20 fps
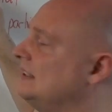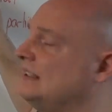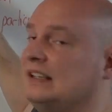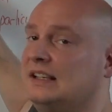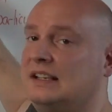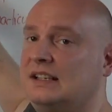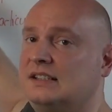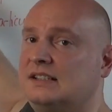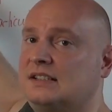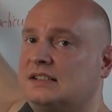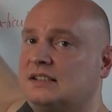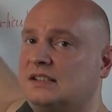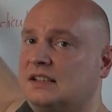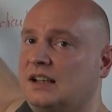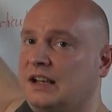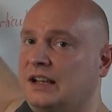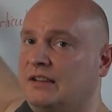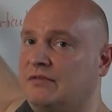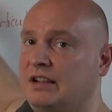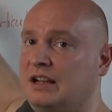is
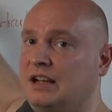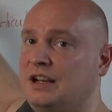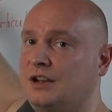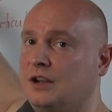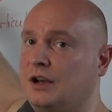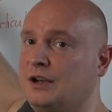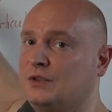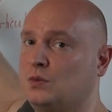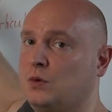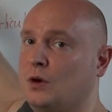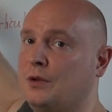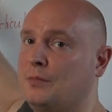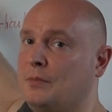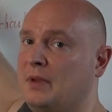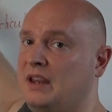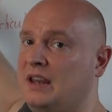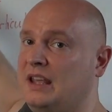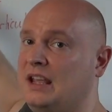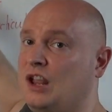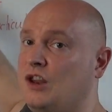a really nice word
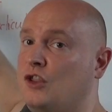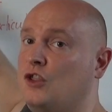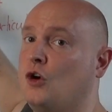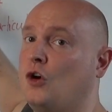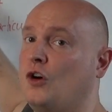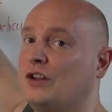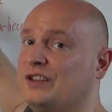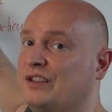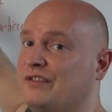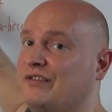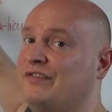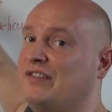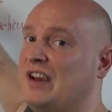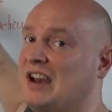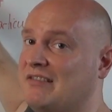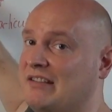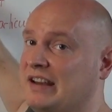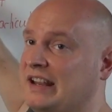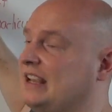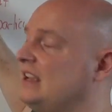meaning not
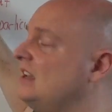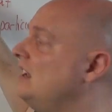very.